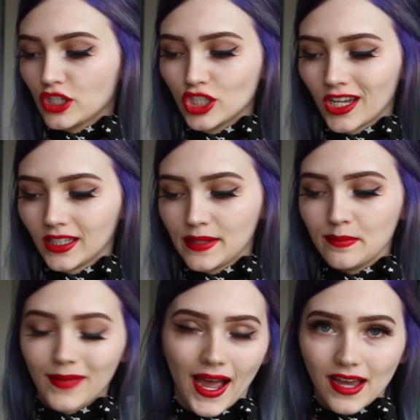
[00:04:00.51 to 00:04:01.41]
the jelly
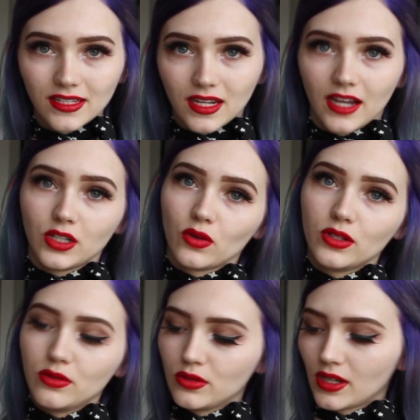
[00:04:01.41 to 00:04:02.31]
mask. I don't
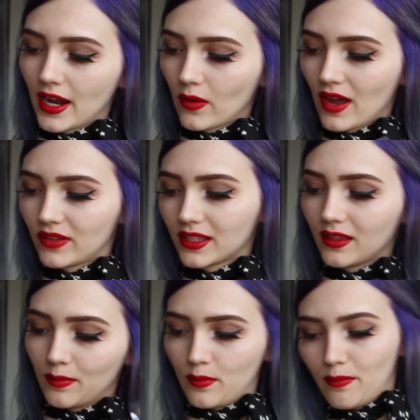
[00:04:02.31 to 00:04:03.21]
have like
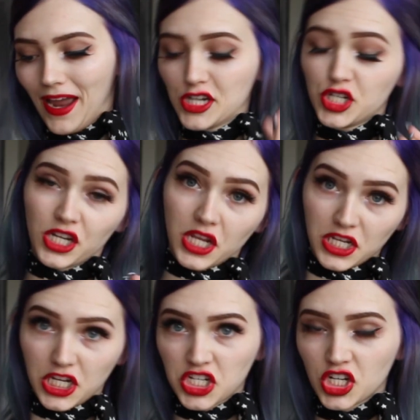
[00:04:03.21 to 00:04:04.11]
the matching
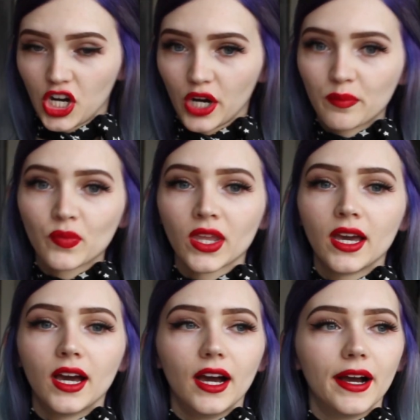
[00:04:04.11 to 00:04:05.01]
conditioner.
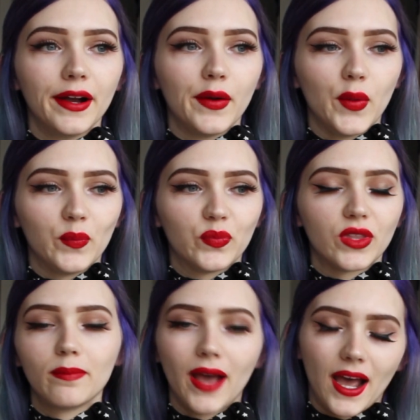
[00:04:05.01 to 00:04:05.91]

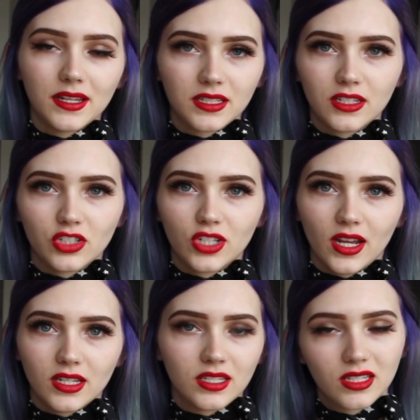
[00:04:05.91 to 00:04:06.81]
The mask is
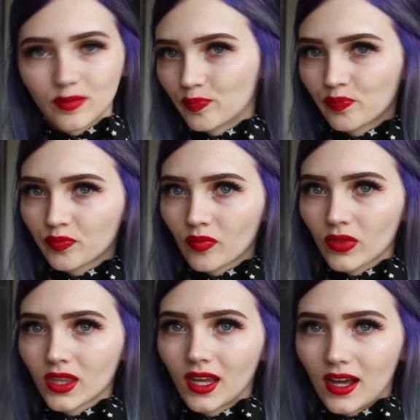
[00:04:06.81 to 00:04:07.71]
just,
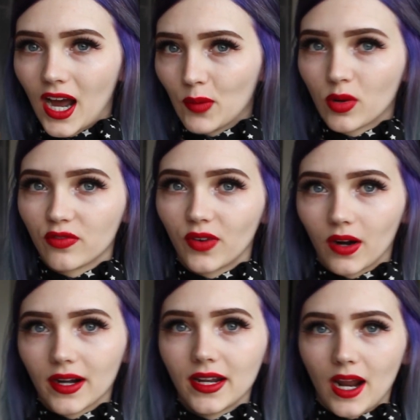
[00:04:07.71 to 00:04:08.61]
I
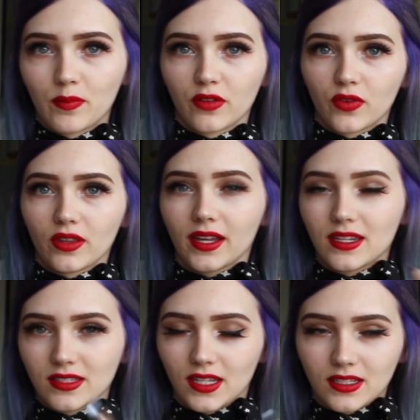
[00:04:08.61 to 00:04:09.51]
prefer it. I prefer the
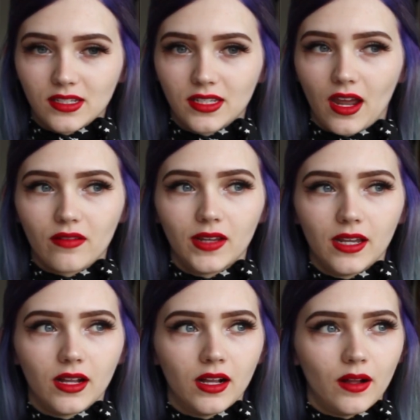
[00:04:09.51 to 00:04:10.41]
consistency of
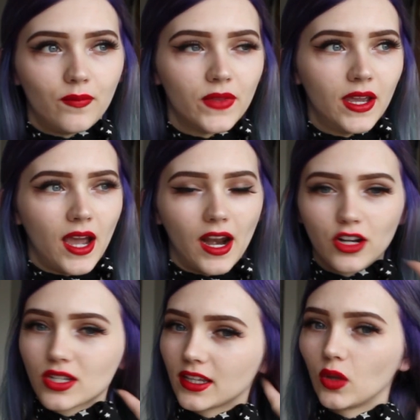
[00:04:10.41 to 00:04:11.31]
it, and I
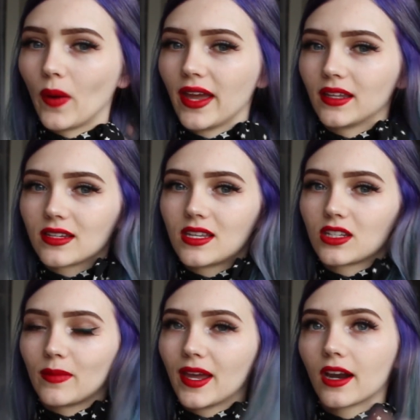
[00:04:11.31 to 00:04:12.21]
just like the way it like
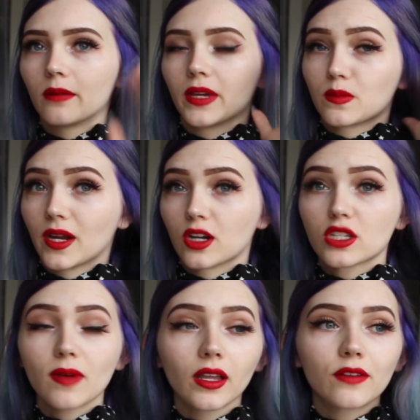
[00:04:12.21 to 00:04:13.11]
sits on my hair and makes my hair
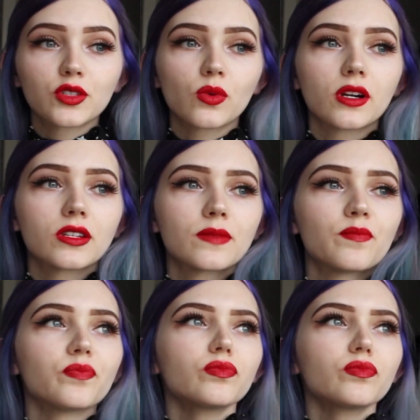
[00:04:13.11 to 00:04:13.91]
smell afterwards.